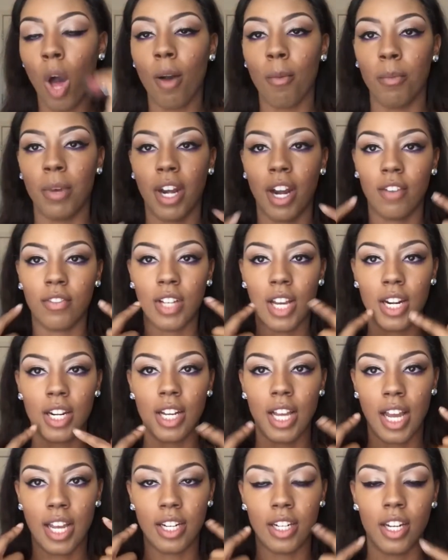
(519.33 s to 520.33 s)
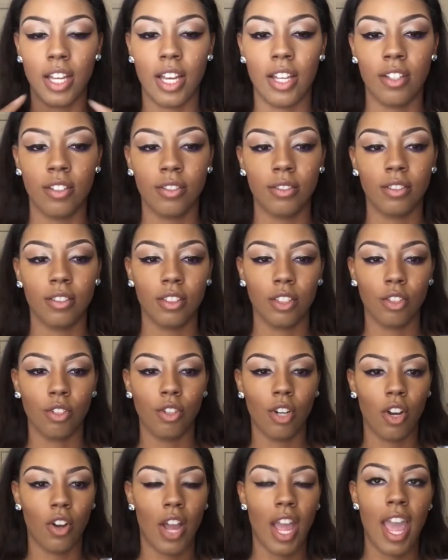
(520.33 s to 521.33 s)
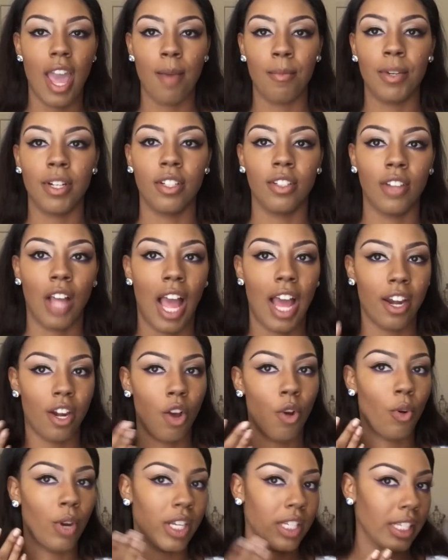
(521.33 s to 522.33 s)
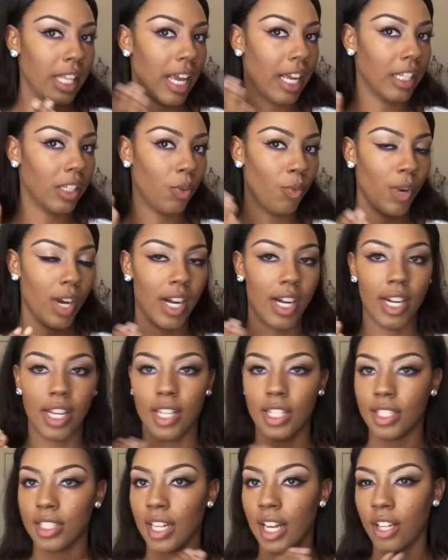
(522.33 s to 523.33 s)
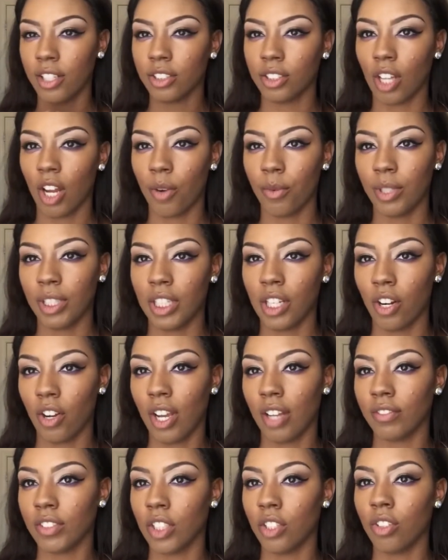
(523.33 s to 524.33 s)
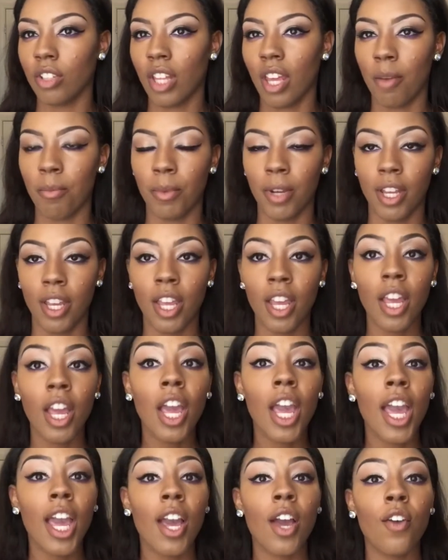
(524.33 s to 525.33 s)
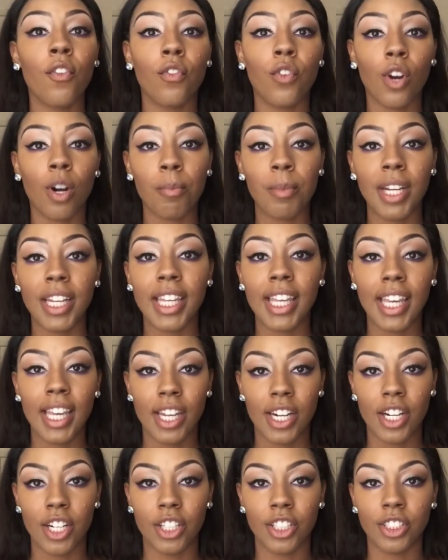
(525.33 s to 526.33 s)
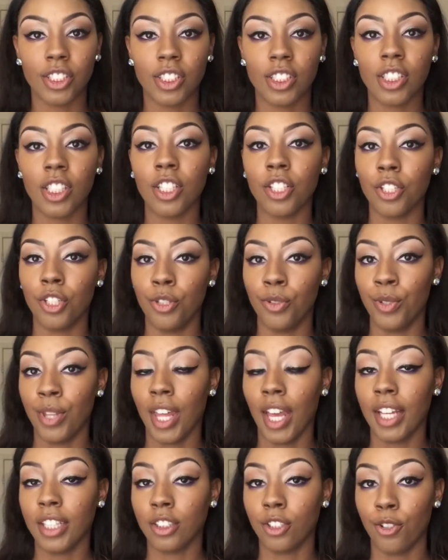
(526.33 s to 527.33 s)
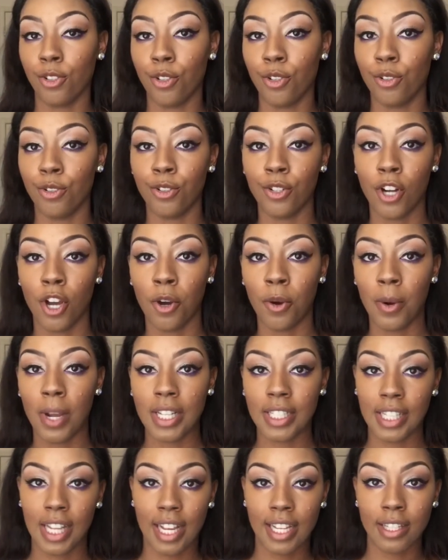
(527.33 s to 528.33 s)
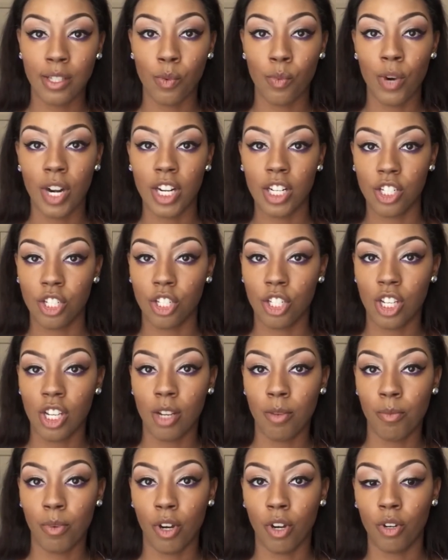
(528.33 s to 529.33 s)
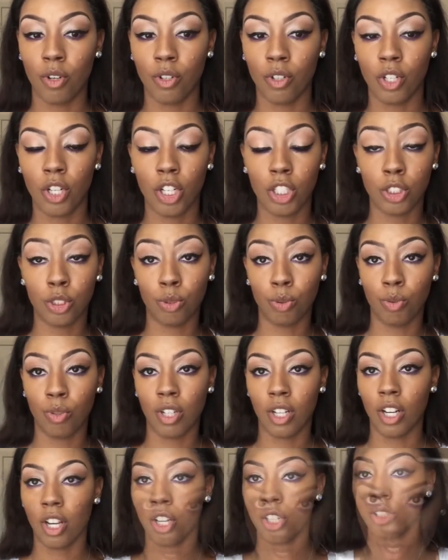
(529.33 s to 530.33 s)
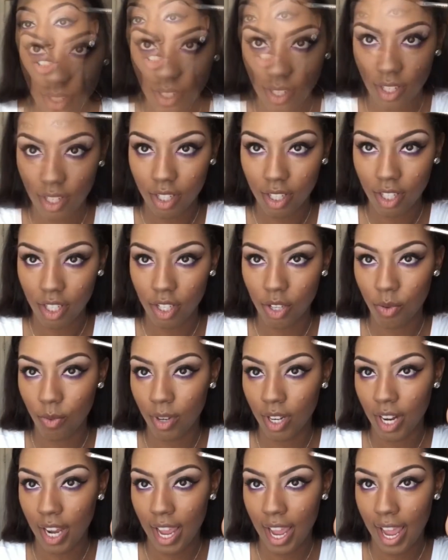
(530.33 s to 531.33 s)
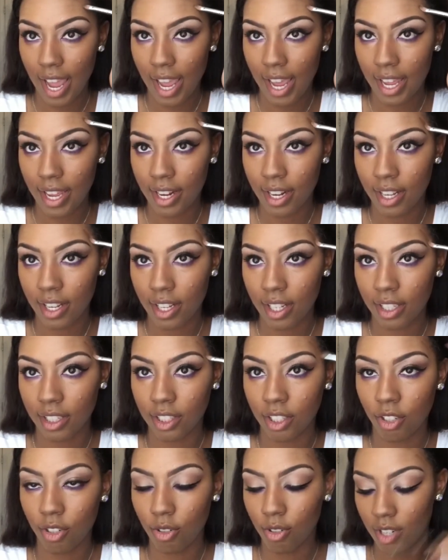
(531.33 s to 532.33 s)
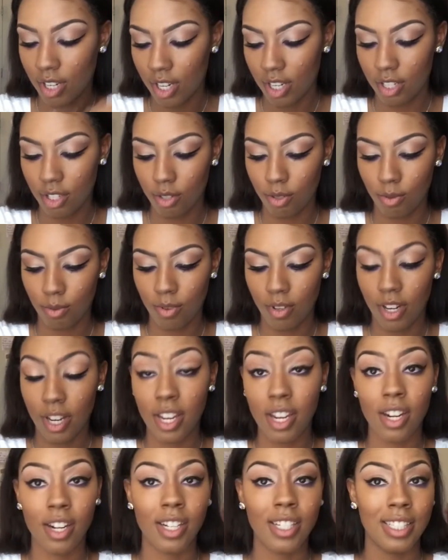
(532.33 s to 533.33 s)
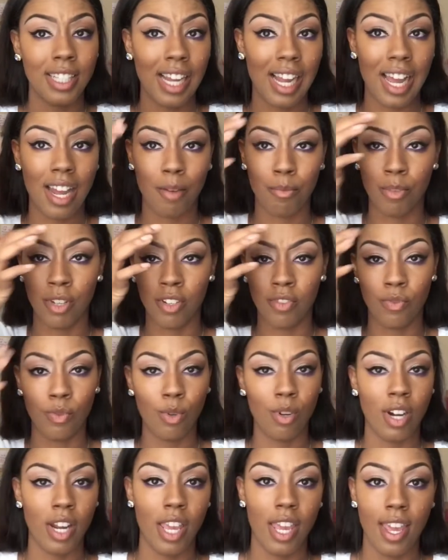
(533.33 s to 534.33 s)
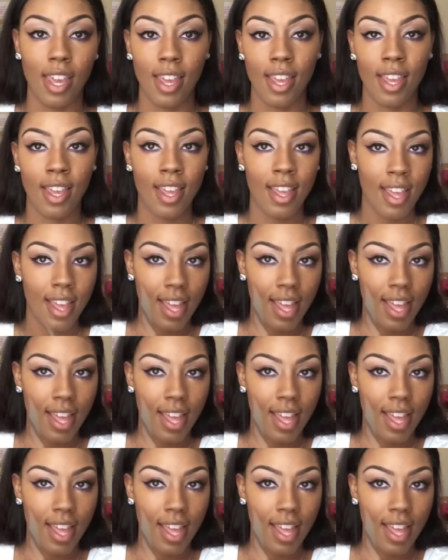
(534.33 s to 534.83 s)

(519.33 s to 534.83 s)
But I've kind of gotten the, you know, habit of, I know exactly where it is now, so I really don't have to do that. But for beginners, do that so you'll know exactly where the cheekbone contour goes. You want to add a little contour here because I got a big forehead,